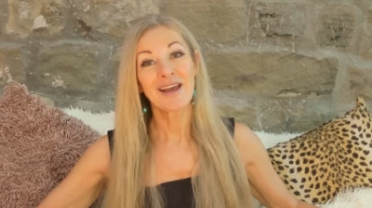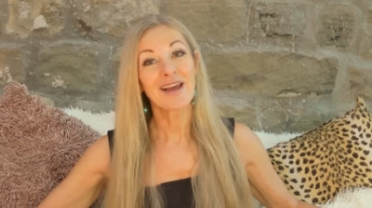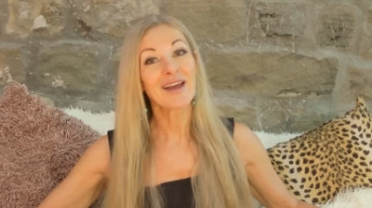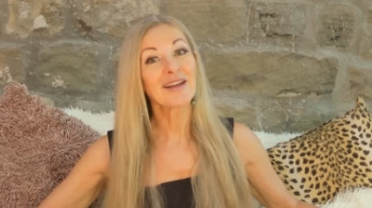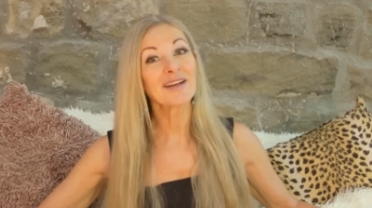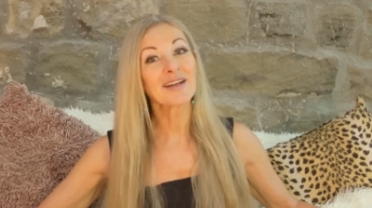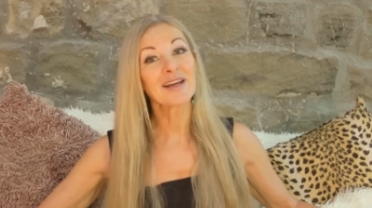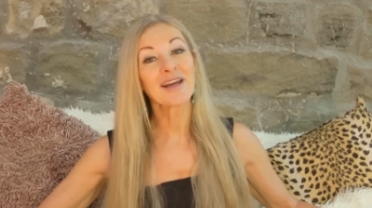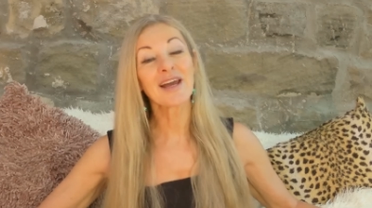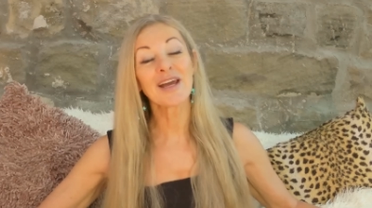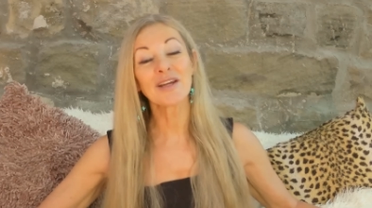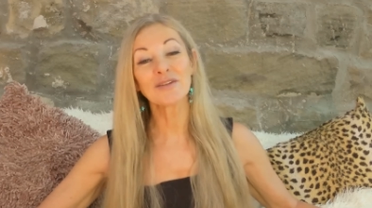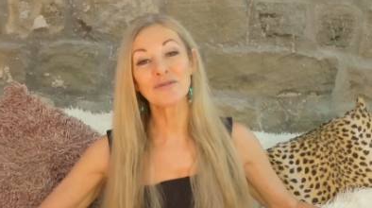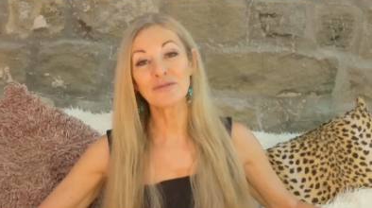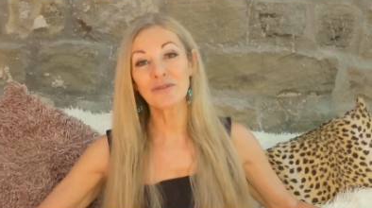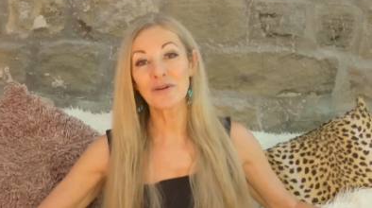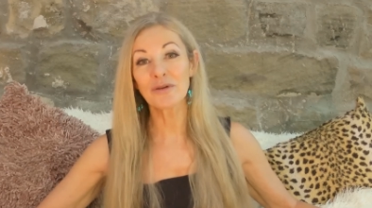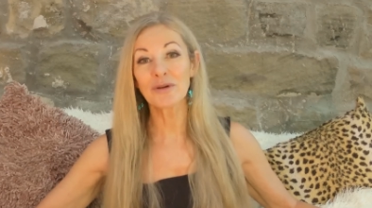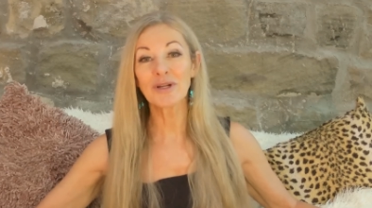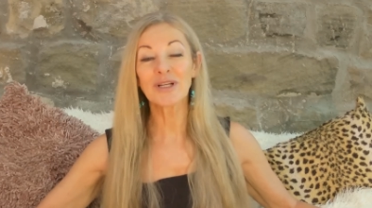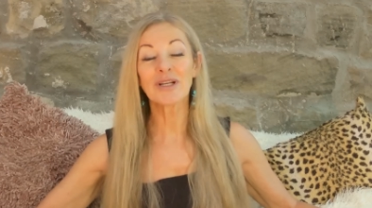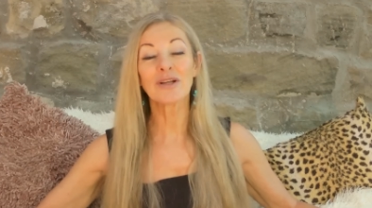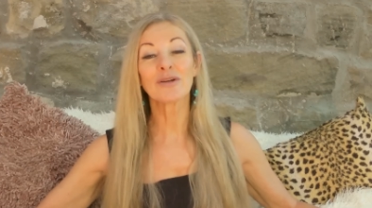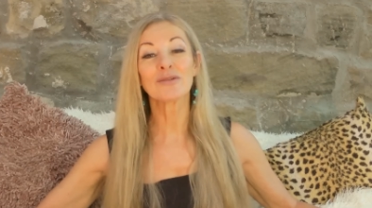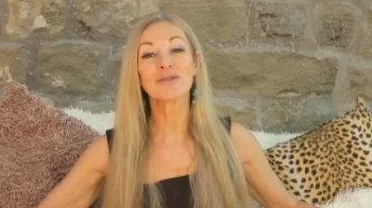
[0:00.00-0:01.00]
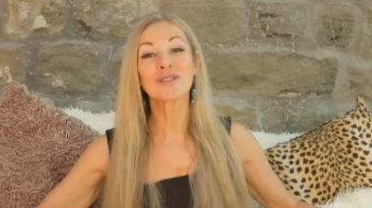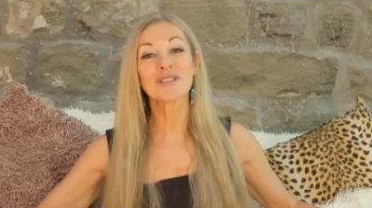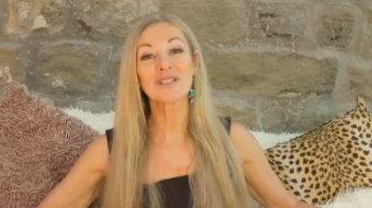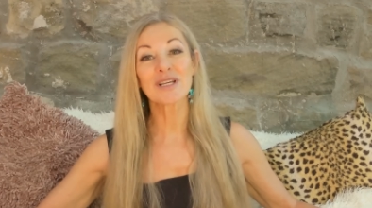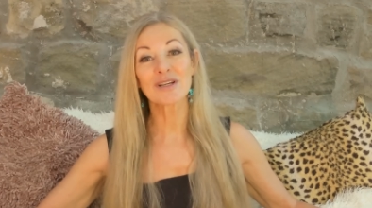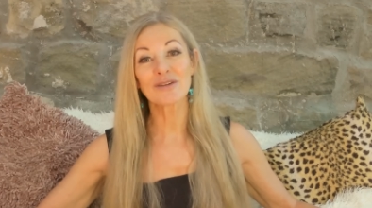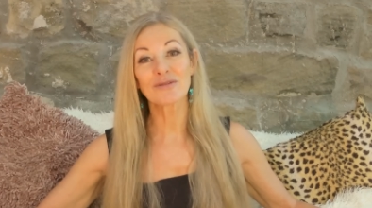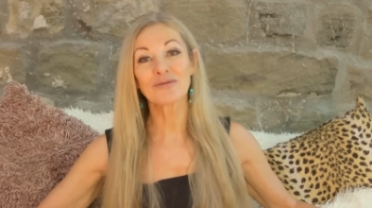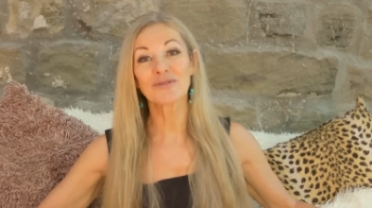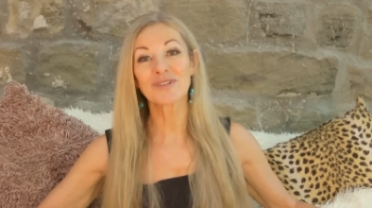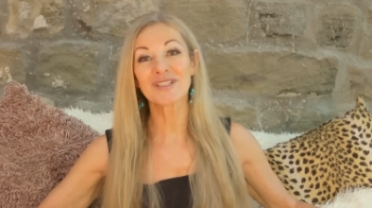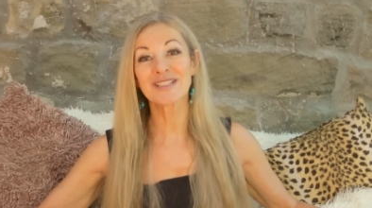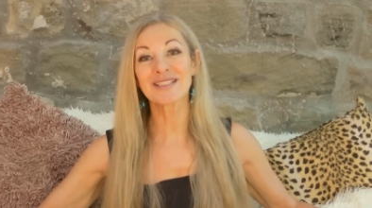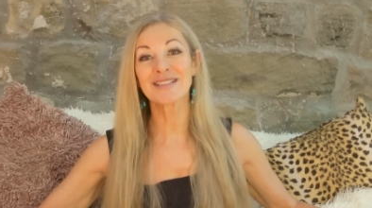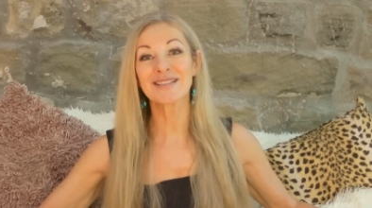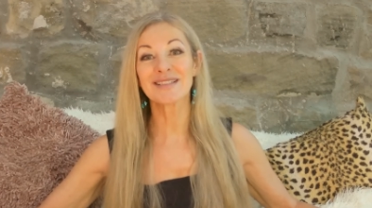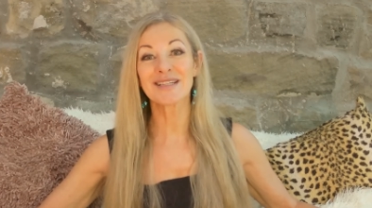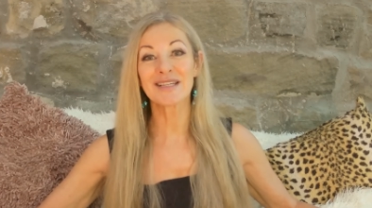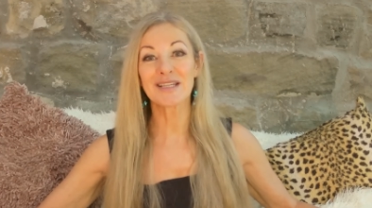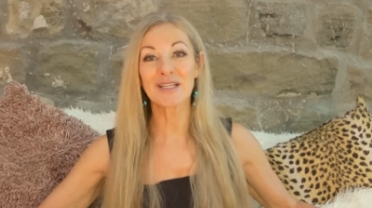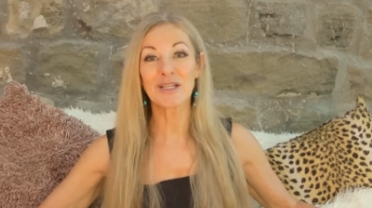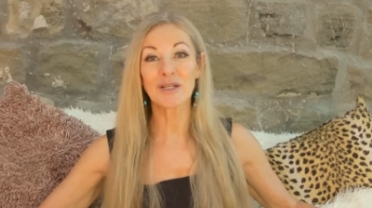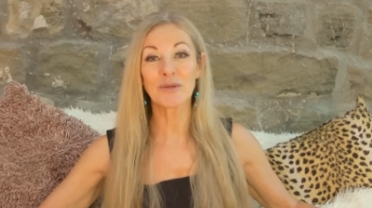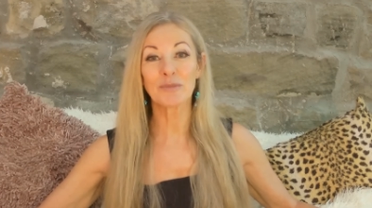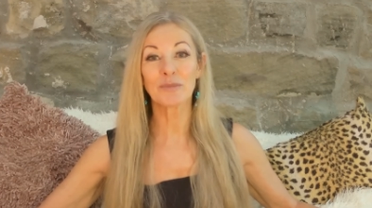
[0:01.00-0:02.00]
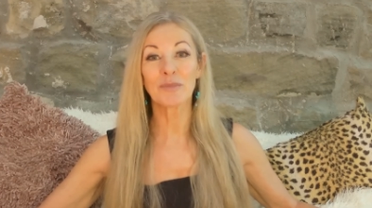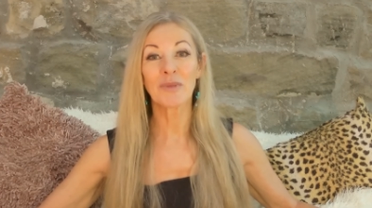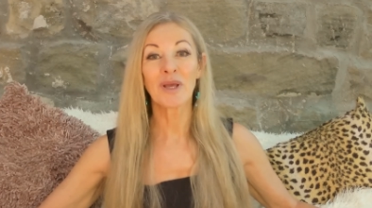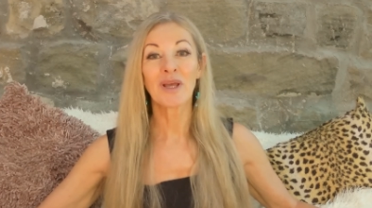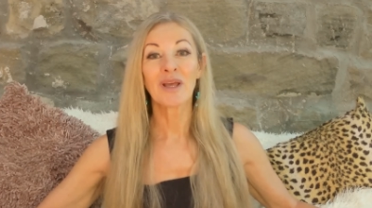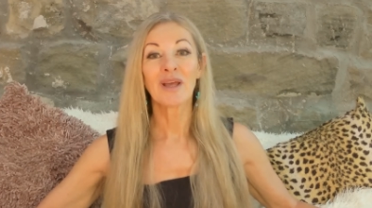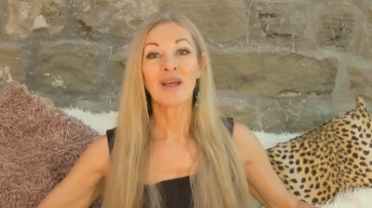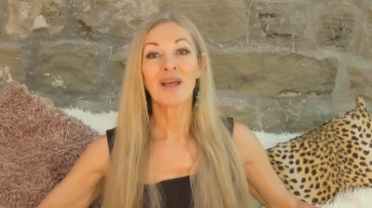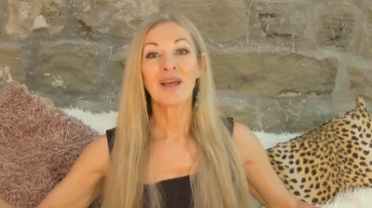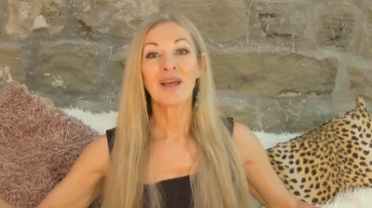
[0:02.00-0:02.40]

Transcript: and I had very low self-esteem.